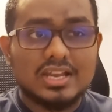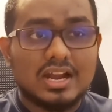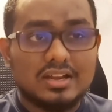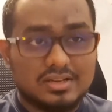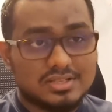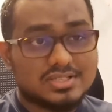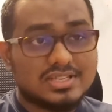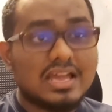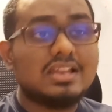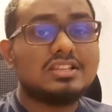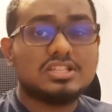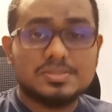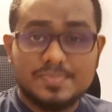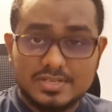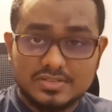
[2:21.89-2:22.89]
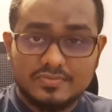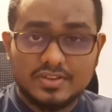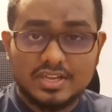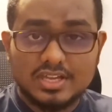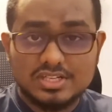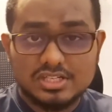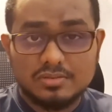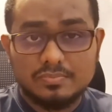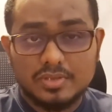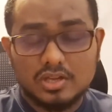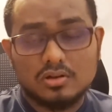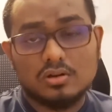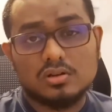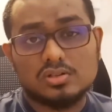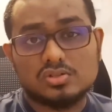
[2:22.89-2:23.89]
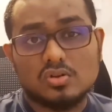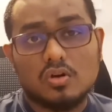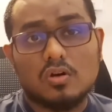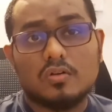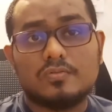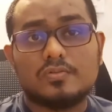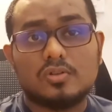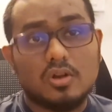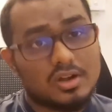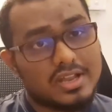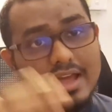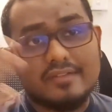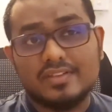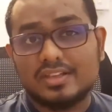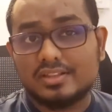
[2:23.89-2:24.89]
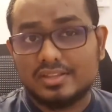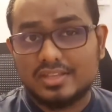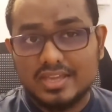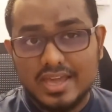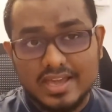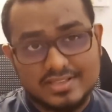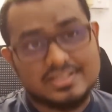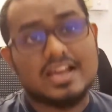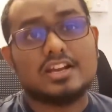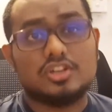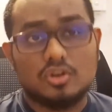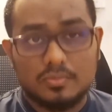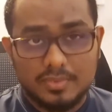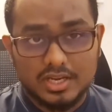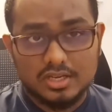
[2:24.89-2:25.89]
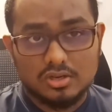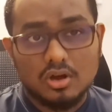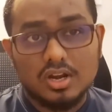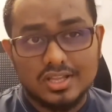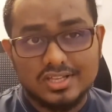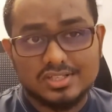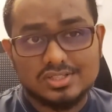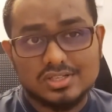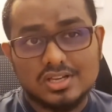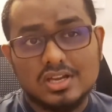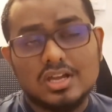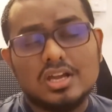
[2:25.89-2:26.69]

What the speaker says: in understanding the specification because of not having the exact domain knowledge.